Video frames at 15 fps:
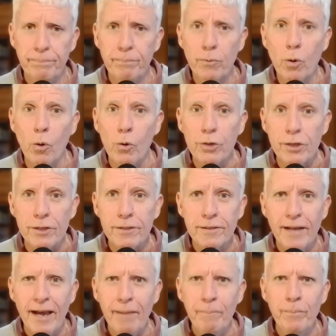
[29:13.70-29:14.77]
gorgeous,
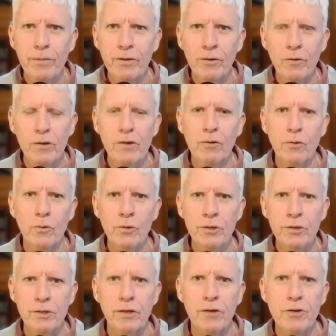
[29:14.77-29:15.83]
absolutely
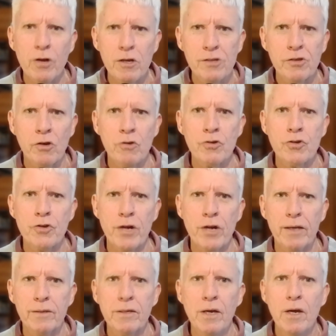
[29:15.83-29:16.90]
gorgeous. A nice
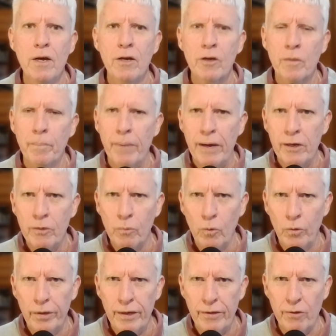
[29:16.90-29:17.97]
contrast compared to
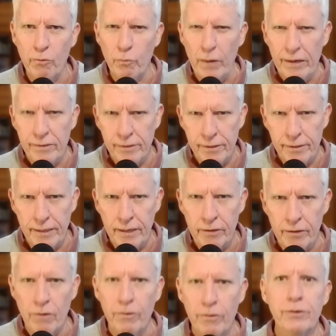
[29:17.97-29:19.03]
all the other reds and
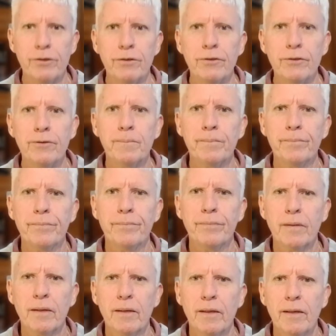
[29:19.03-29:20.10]
dark oranges.
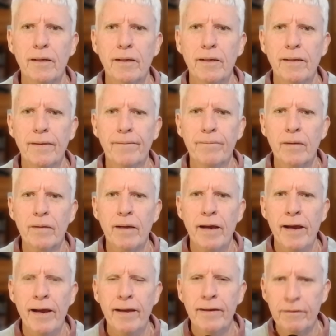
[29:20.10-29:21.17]

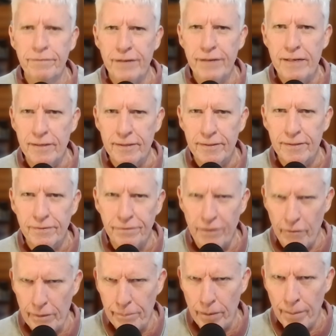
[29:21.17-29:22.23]
And Little Venus,
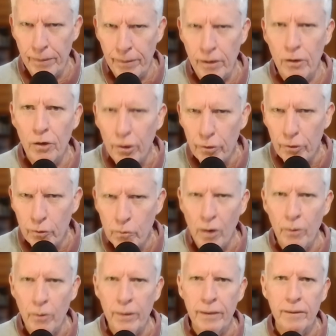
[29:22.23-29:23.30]
very popular, low
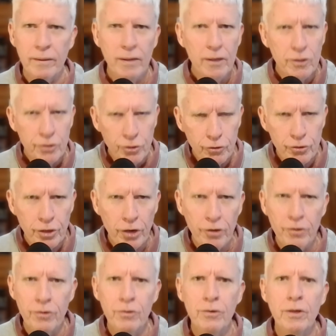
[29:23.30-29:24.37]
growing,
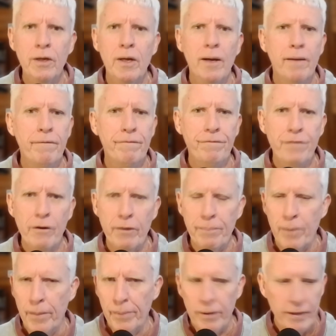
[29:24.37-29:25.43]
two-tone, very
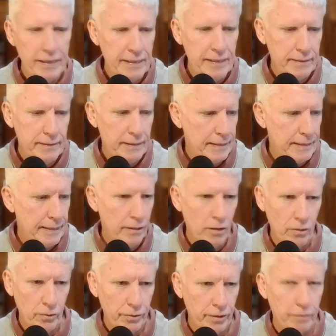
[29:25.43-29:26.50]
popular, easy to get
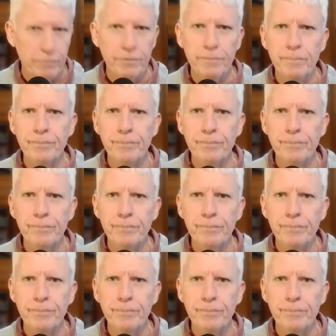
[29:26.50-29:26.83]
hold of.